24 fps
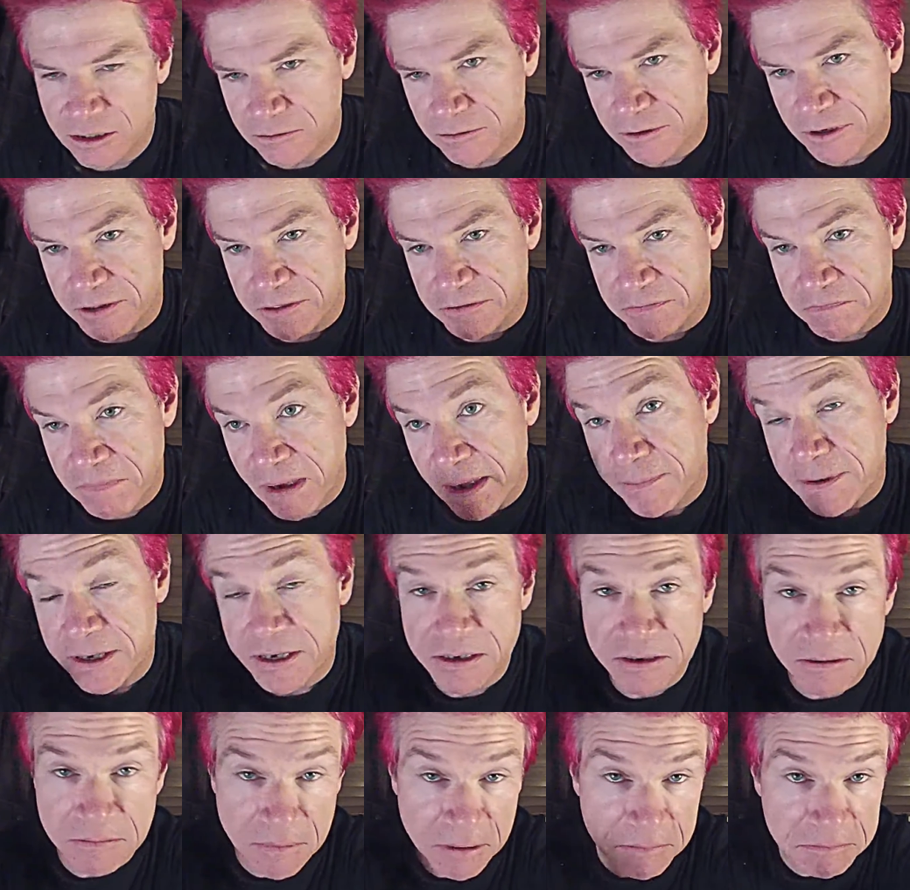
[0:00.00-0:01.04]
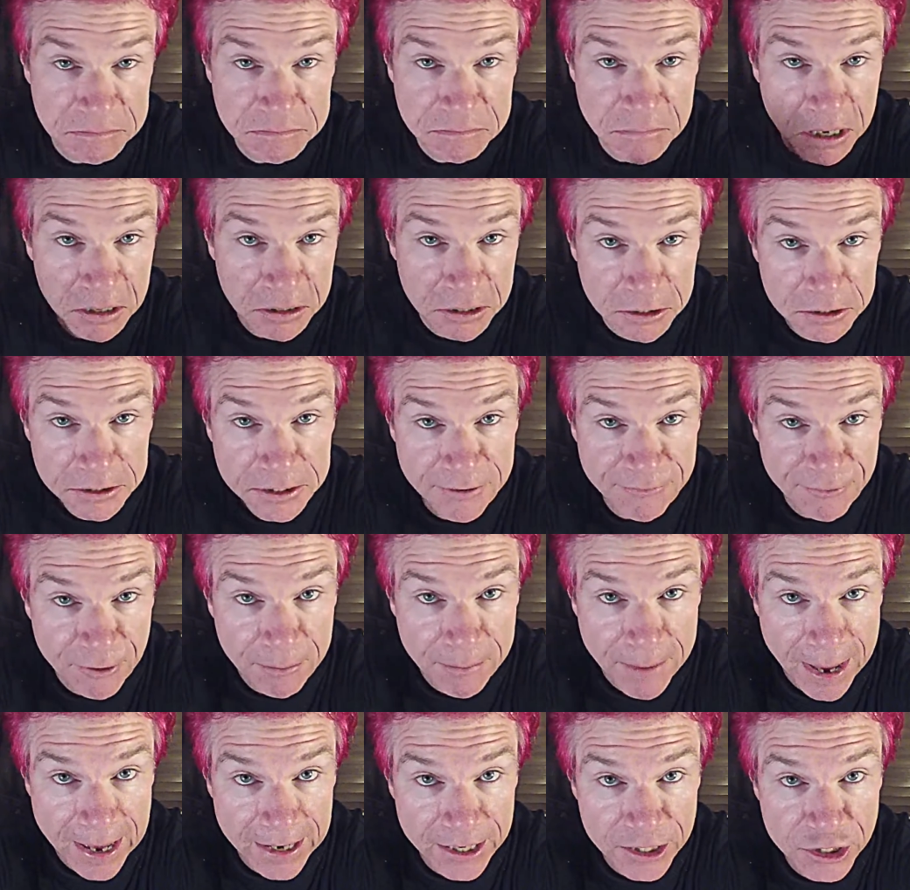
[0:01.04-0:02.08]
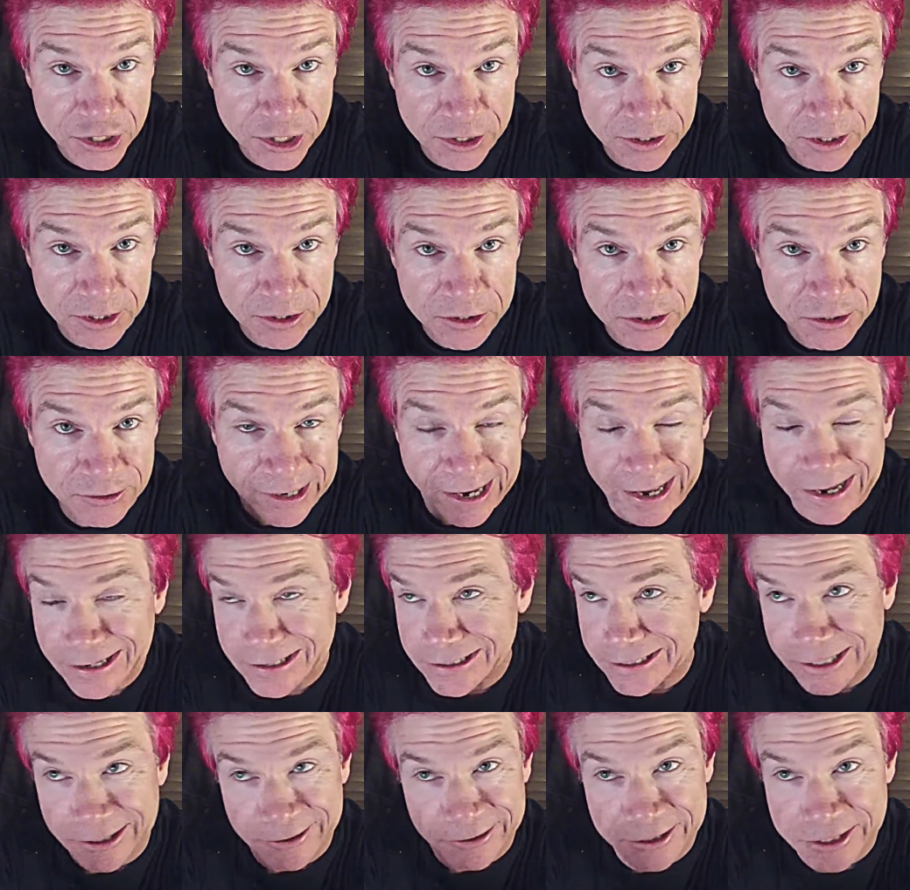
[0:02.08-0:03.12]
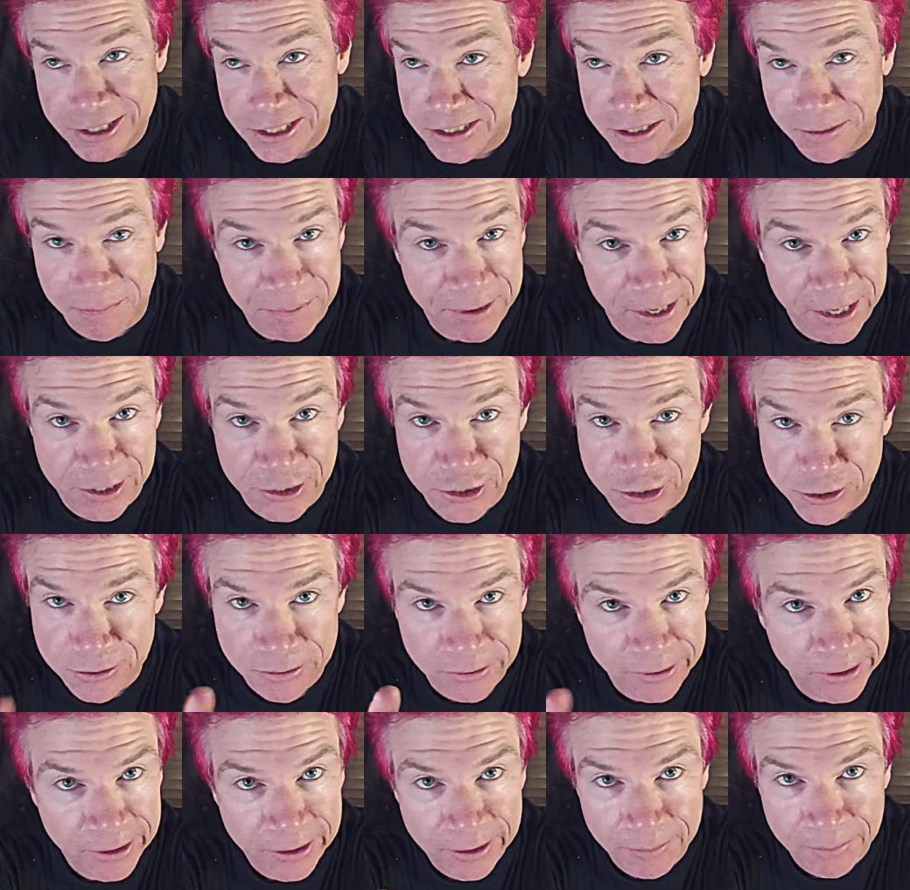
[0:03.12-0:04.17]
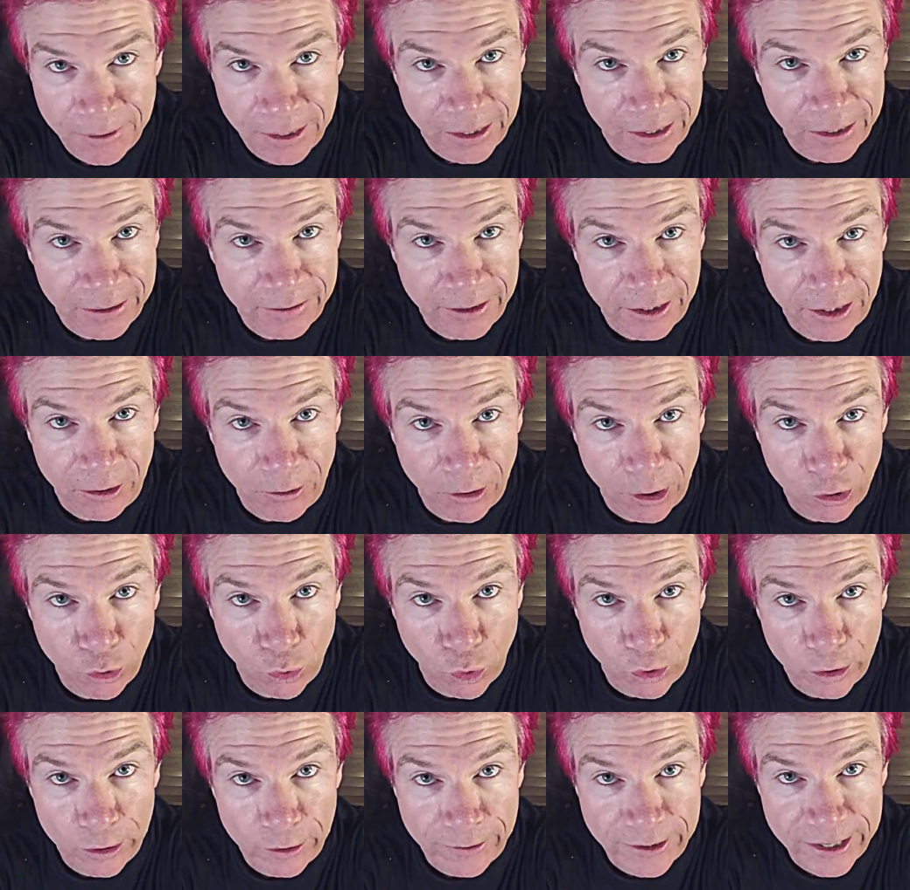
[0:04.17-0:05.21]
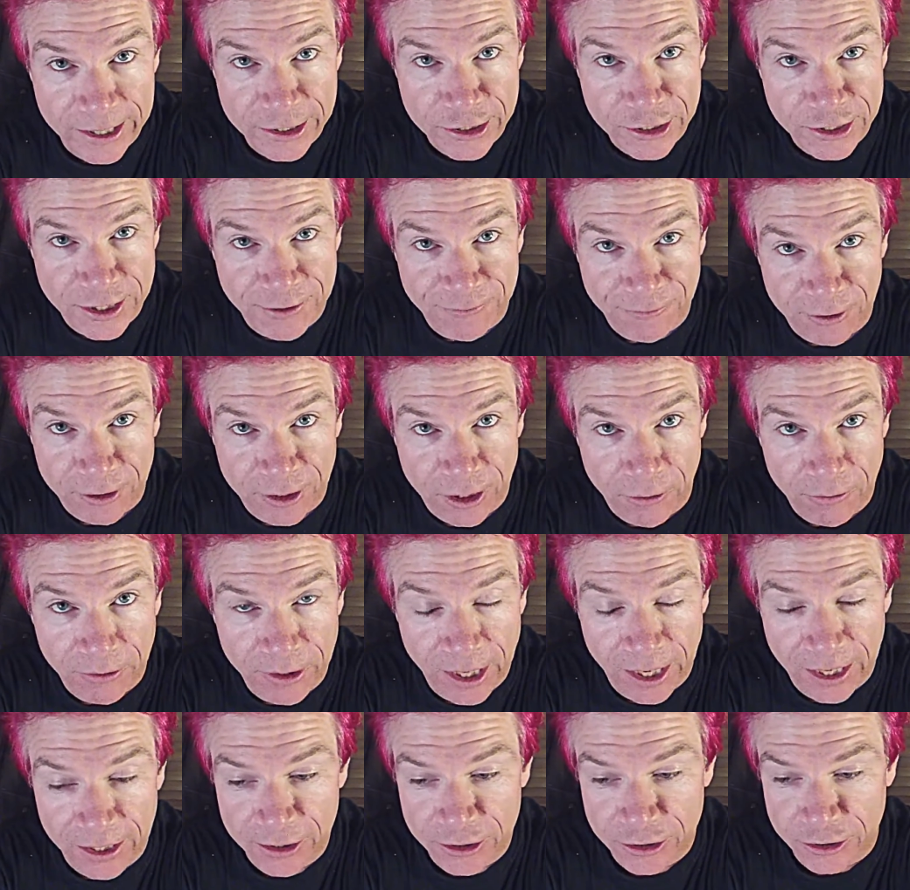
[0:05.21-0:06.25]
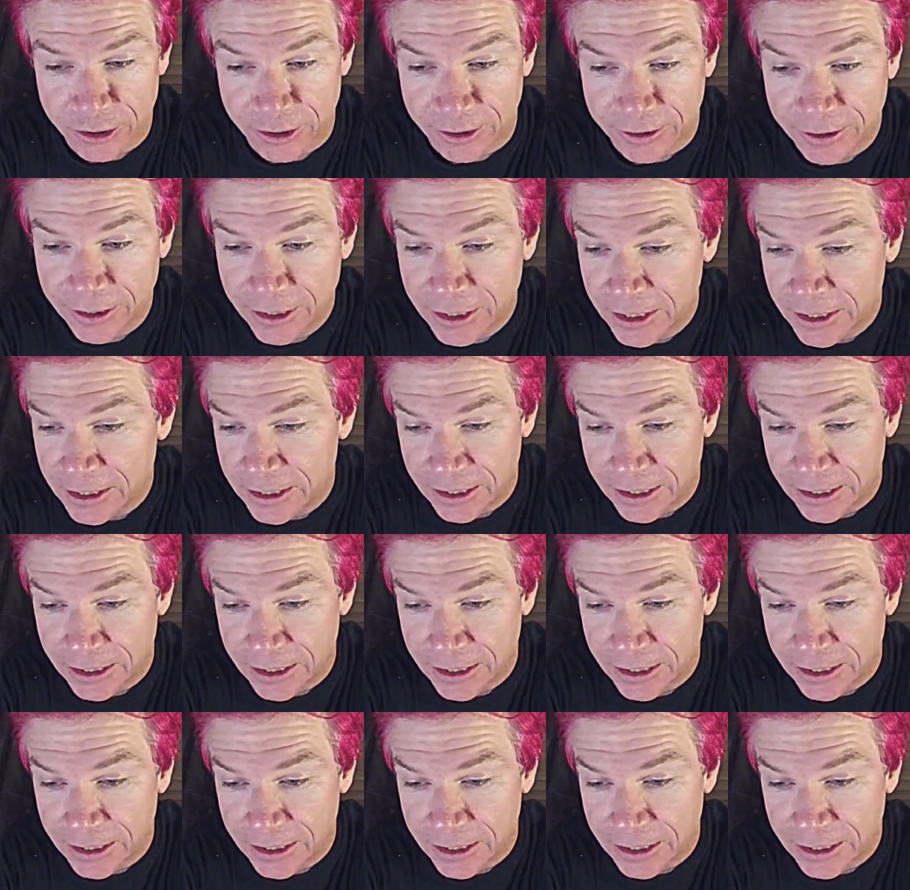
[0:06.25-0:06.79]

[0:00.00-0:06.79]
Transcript: with maybe a little different managerial strategy or just a pitch being, a quarter-inch different location,